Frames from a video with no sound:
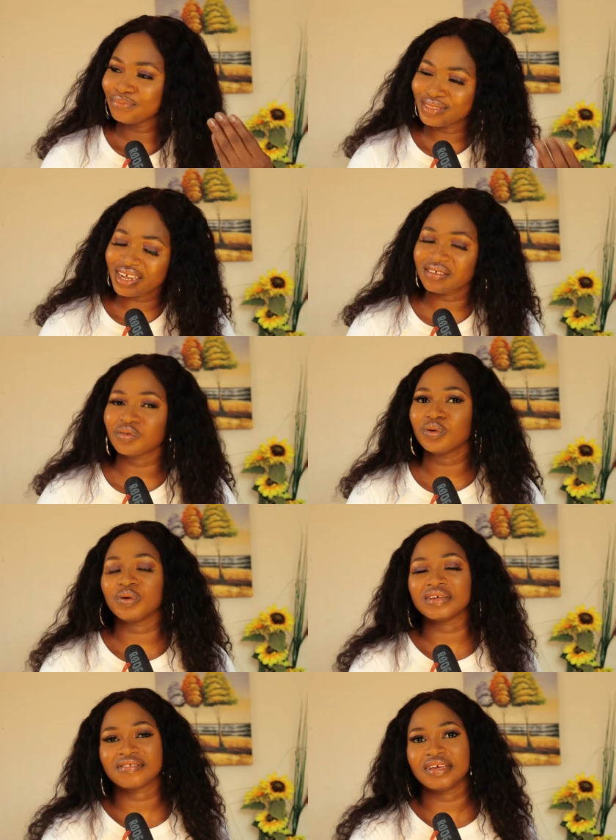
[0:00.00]
That is what
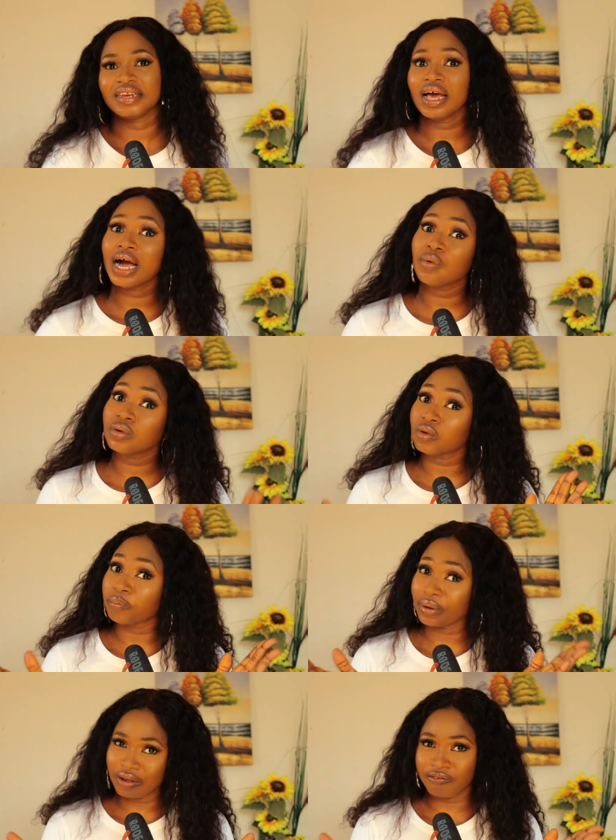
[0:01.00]
you are saying. Now, I want to
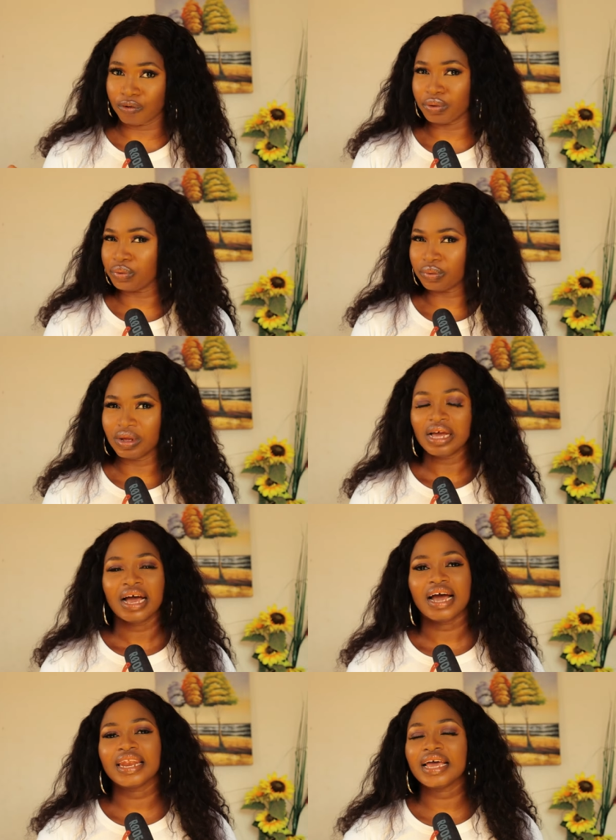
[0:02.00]
pray for you,
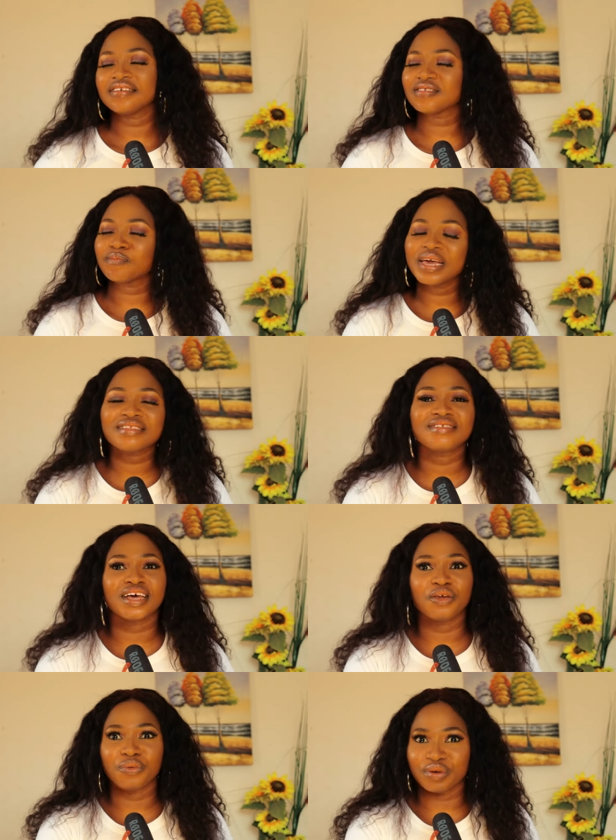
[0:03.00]
and I expect
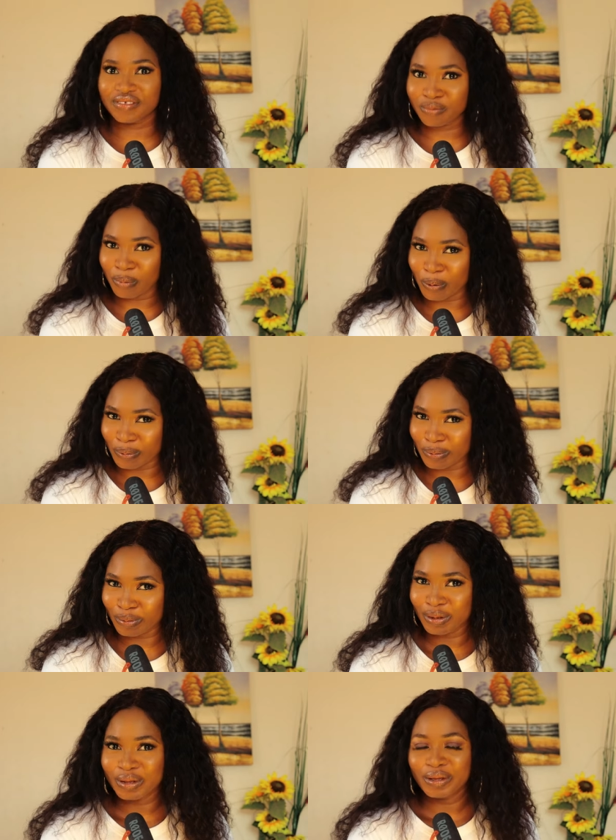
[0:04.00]
that you
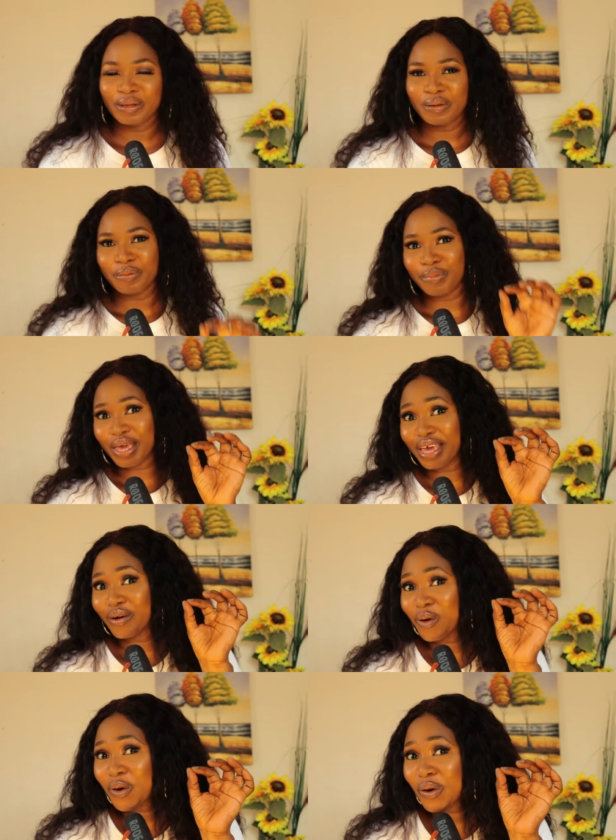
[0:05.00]
respond.
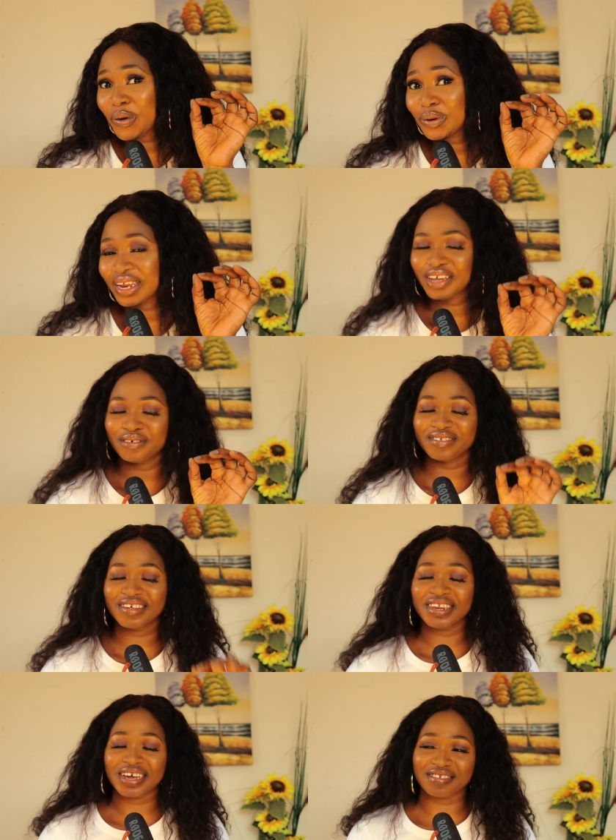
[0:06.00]
May all that you
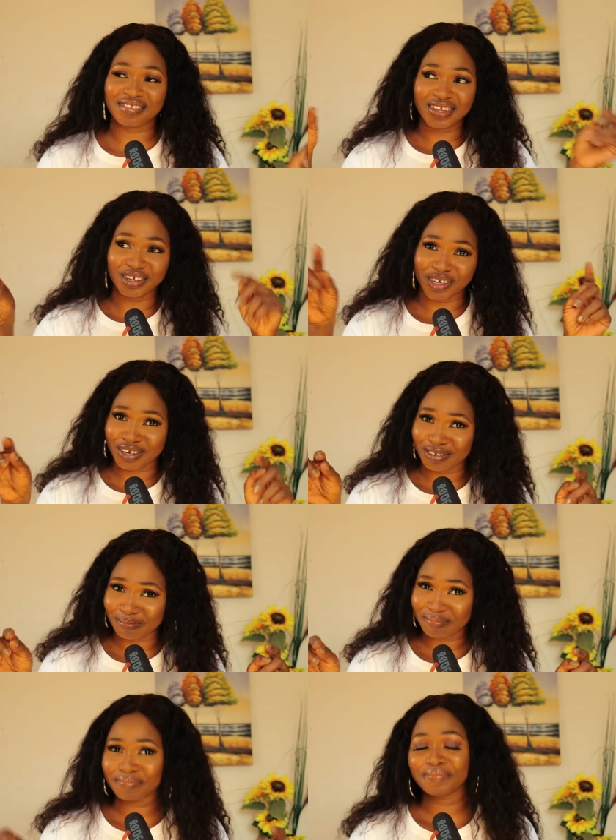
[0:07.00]
say they are
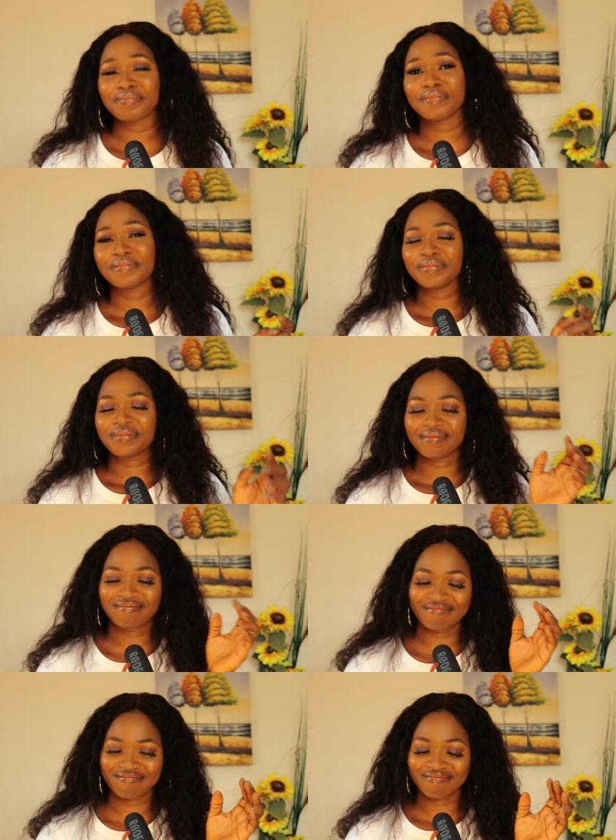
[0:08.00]
staging,
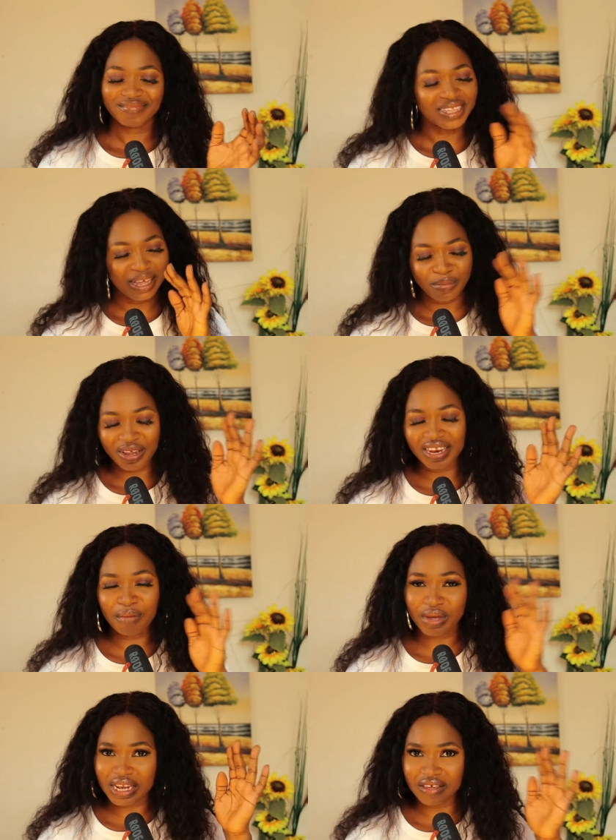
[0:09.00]
let me
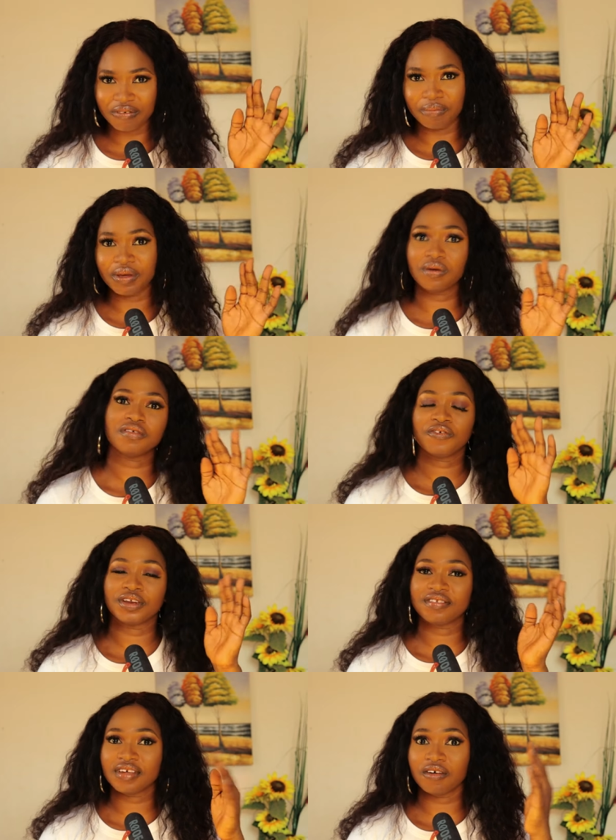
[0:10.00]
let me leave it, because for
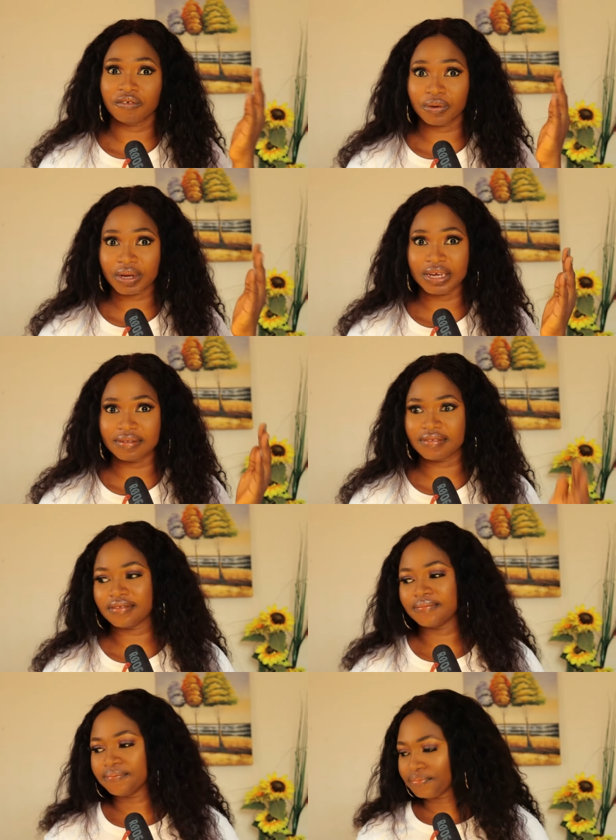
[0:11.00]
the sake of your
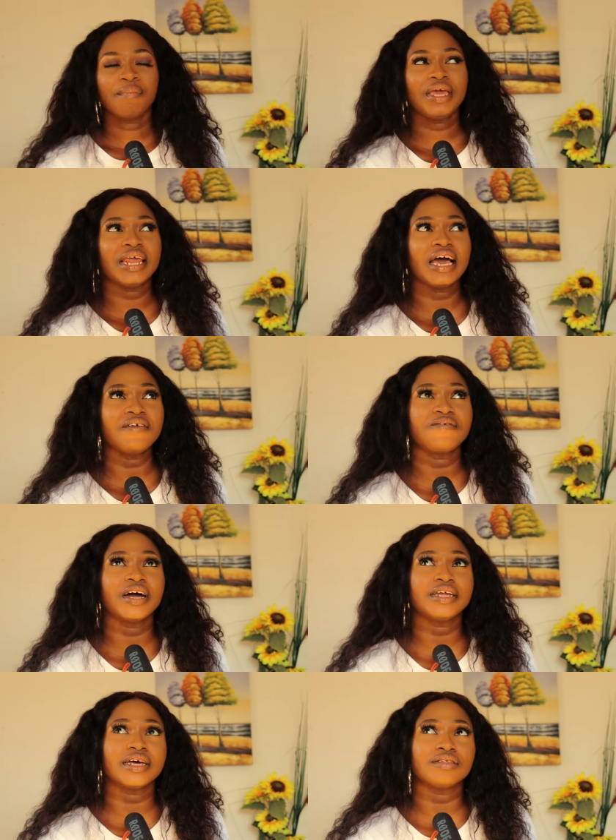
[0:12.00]
kids. I mean, I
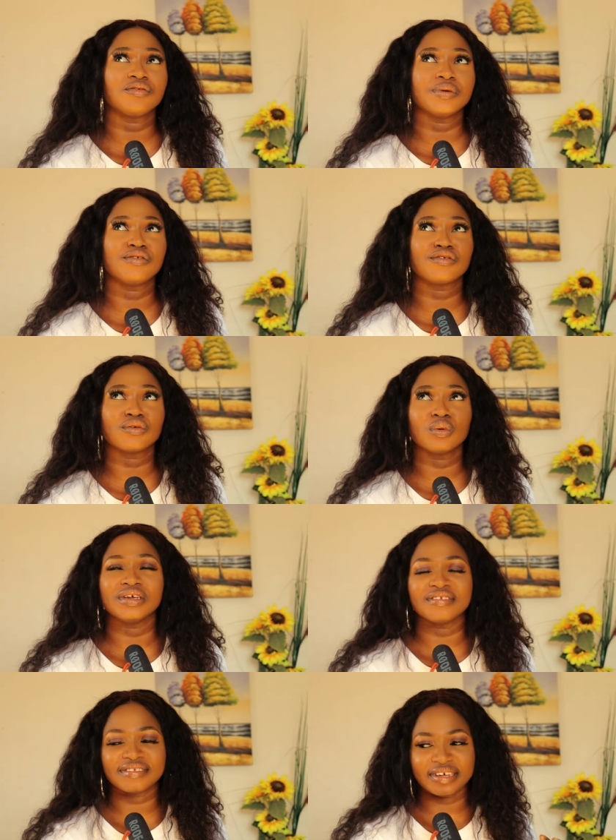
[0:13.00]
find that to be so
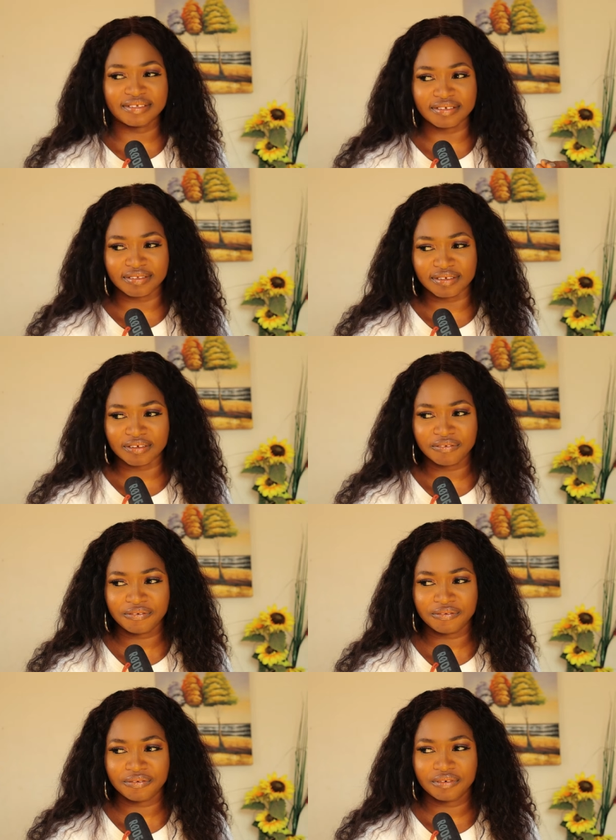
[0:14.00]

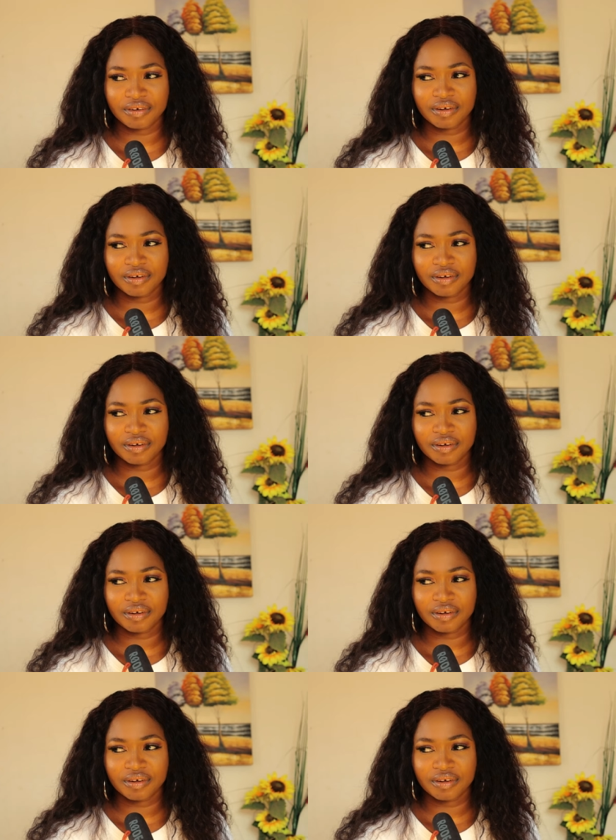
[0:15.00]
insensitive.